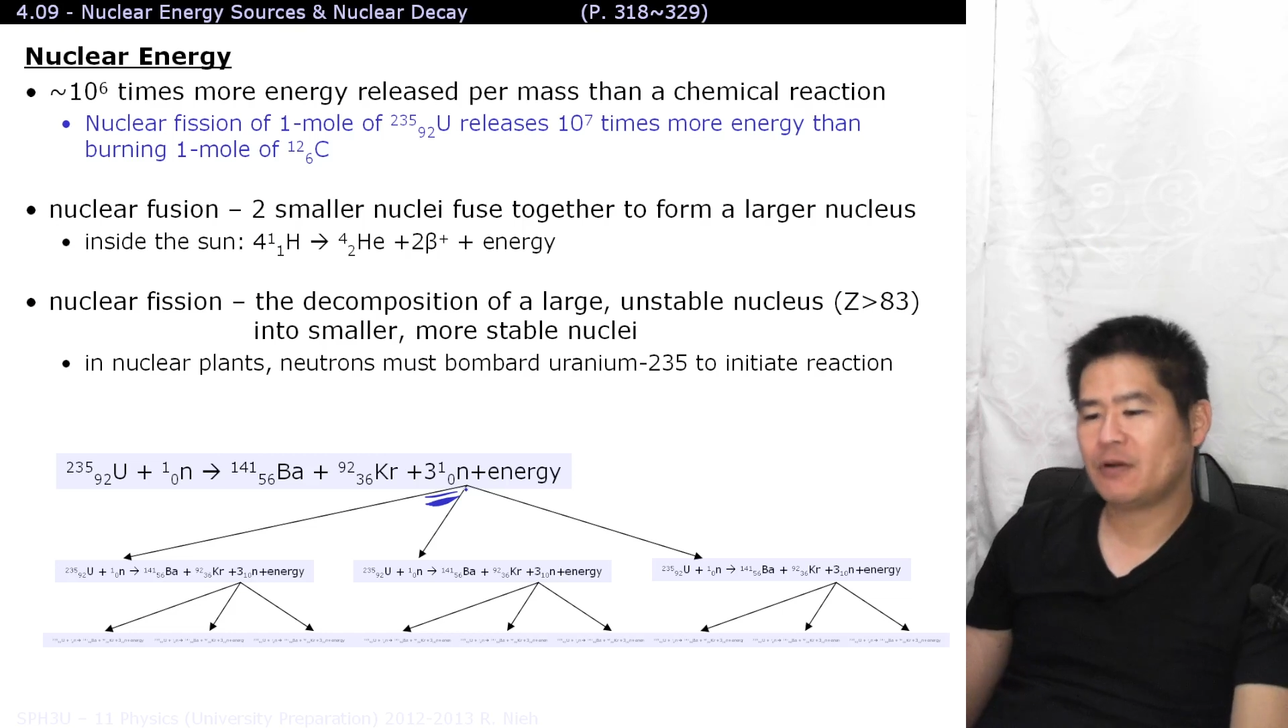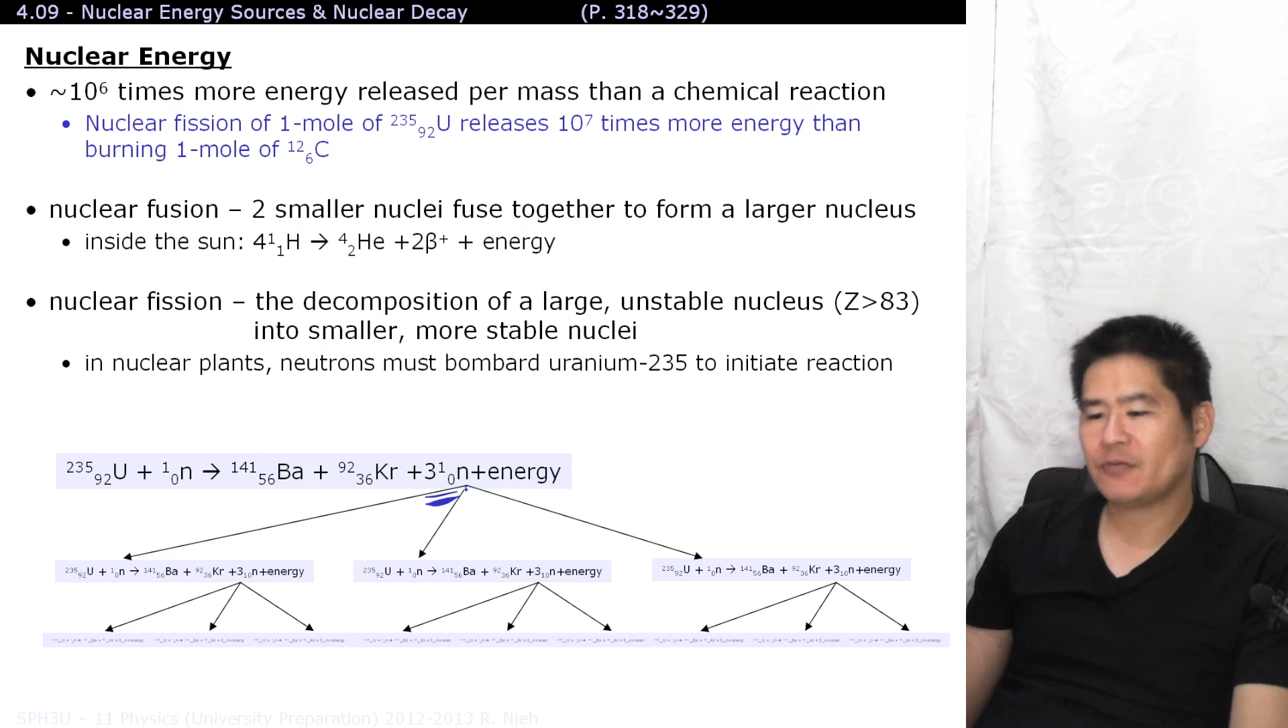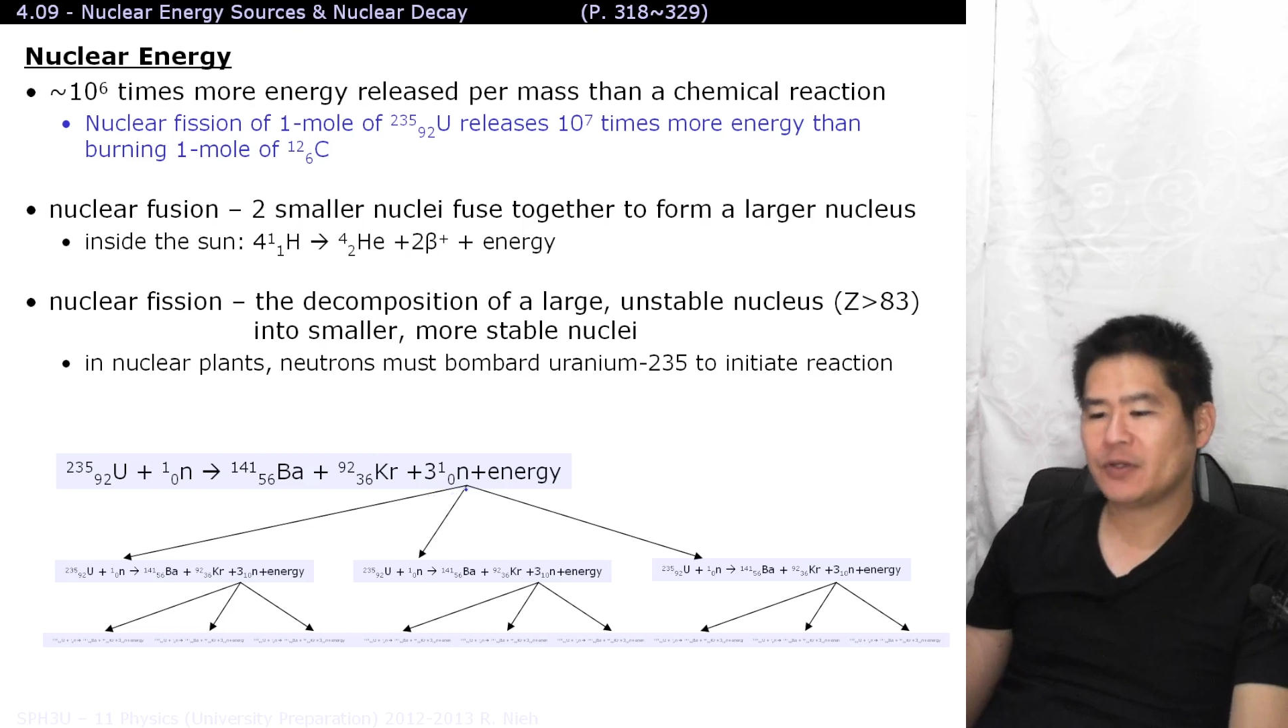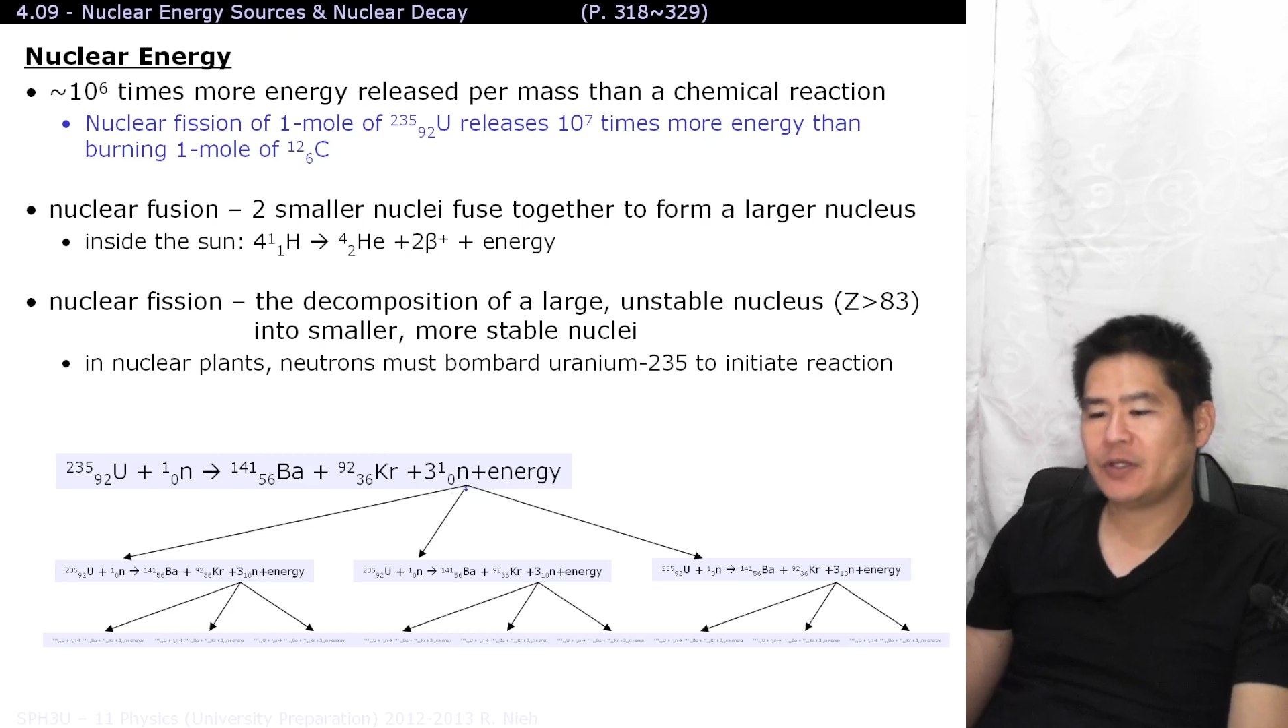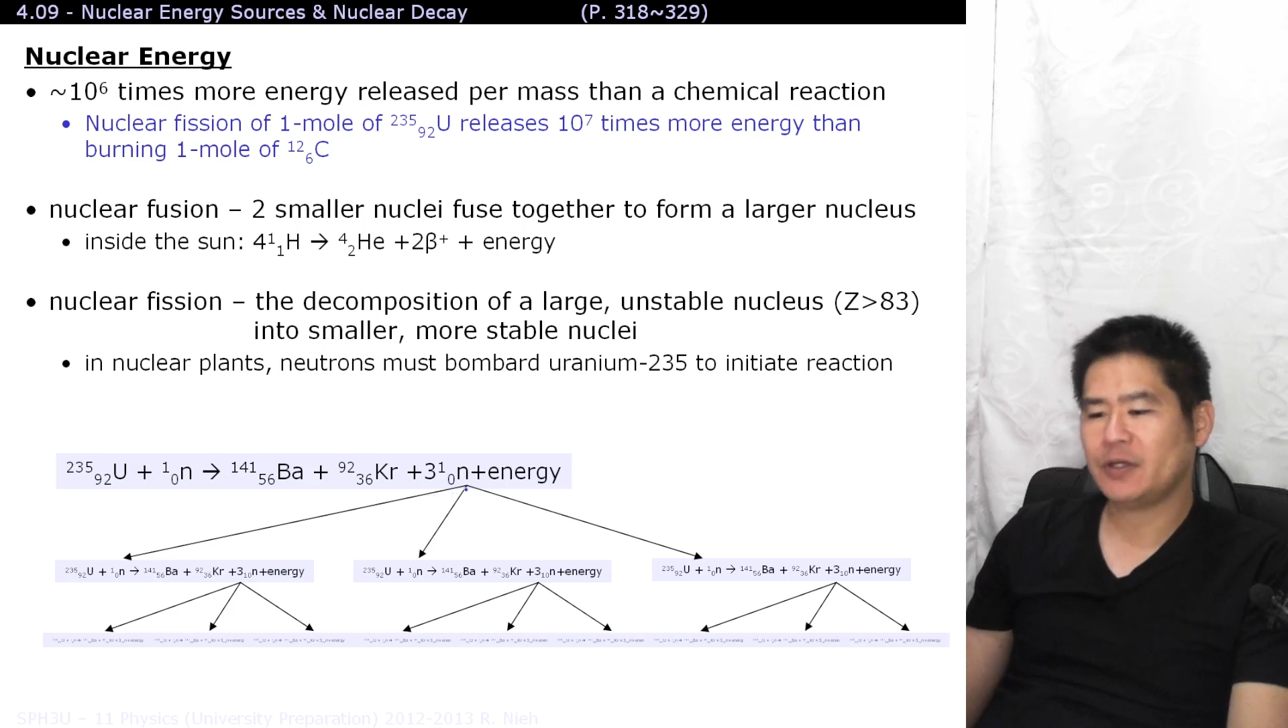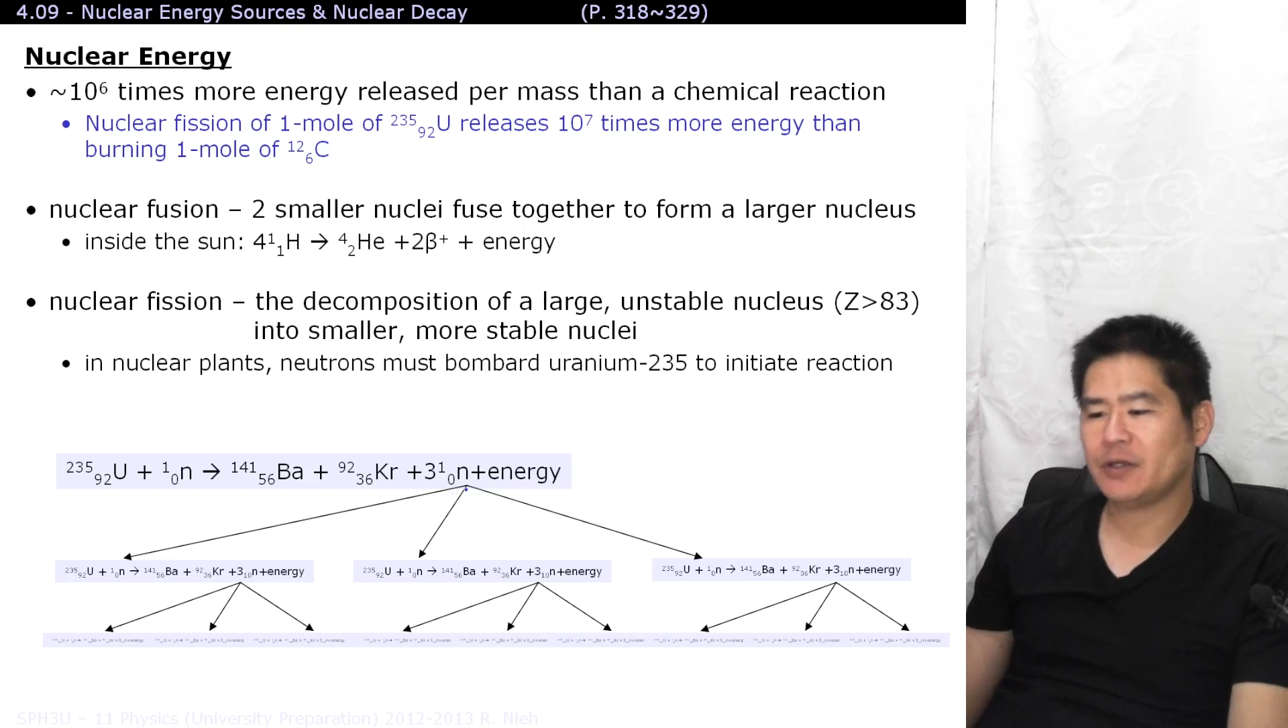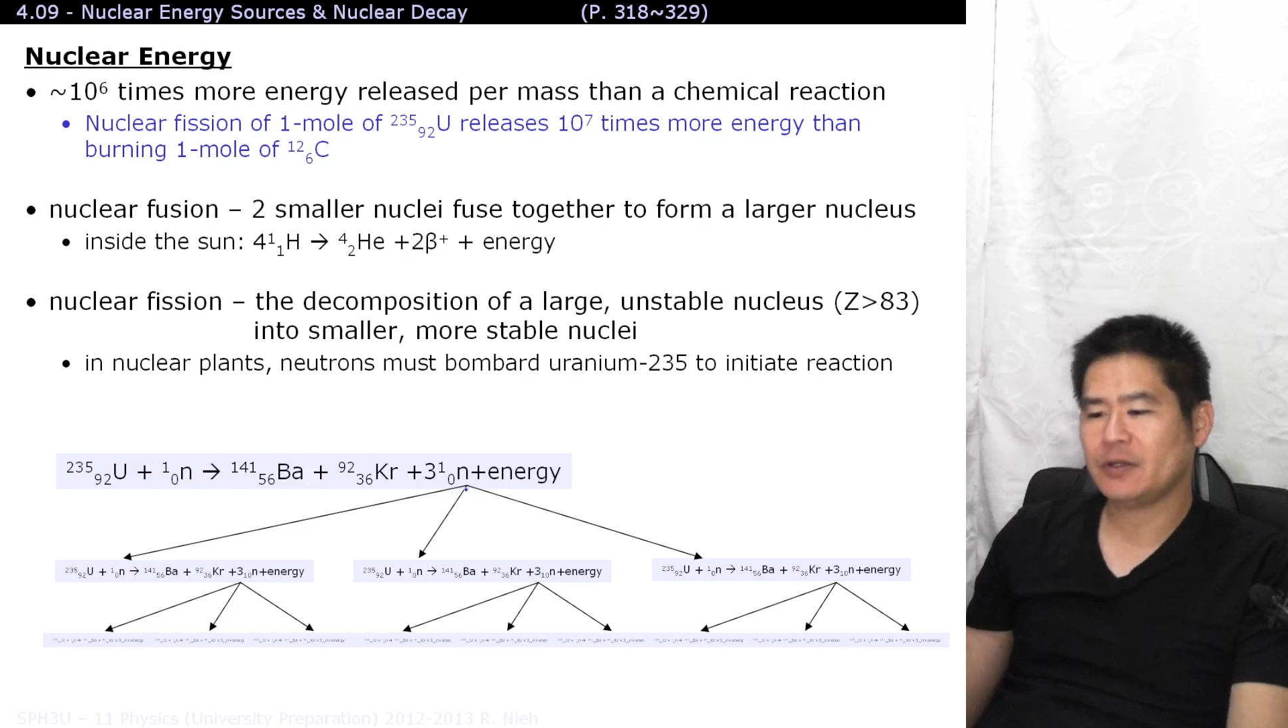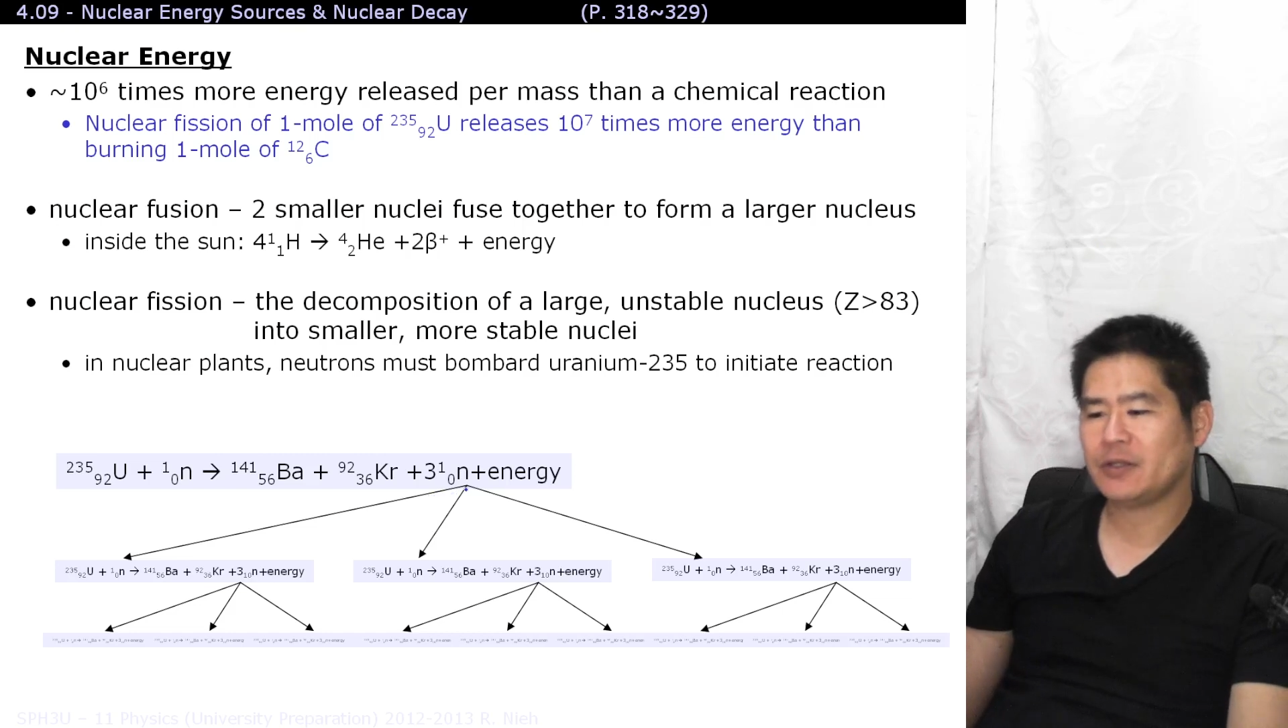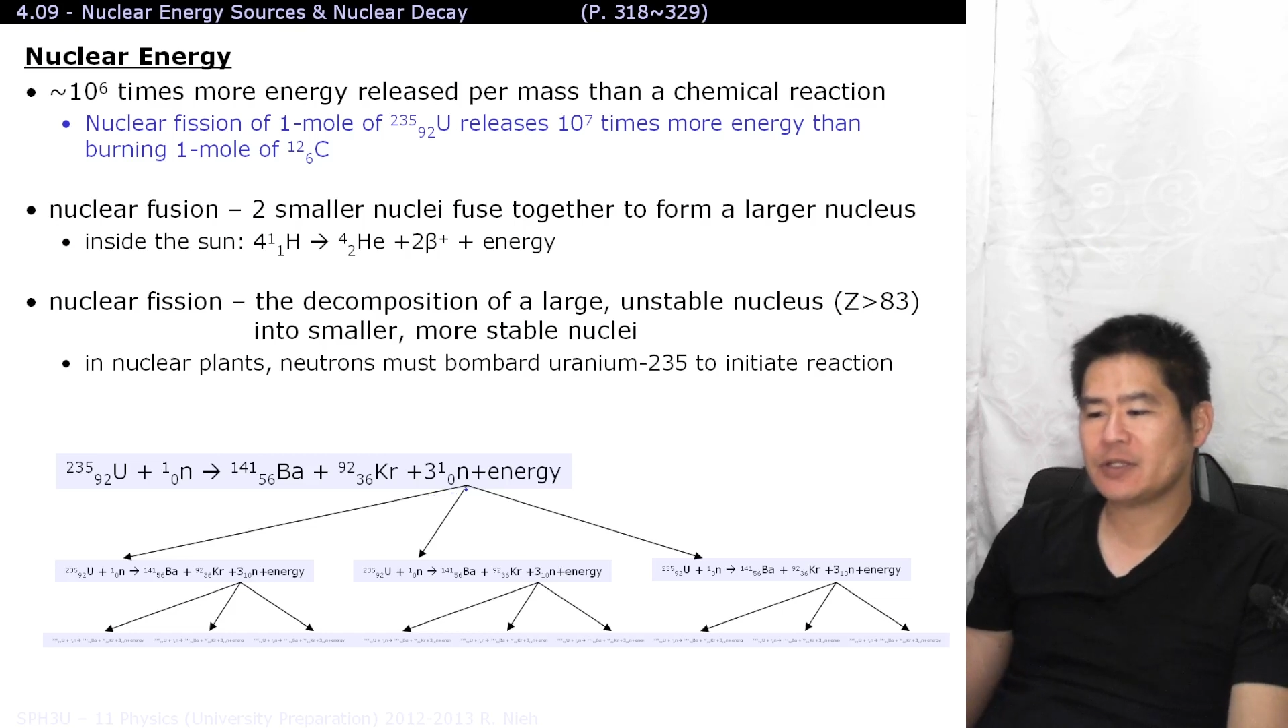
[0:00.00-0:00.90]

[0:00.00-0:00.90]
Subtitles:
over here,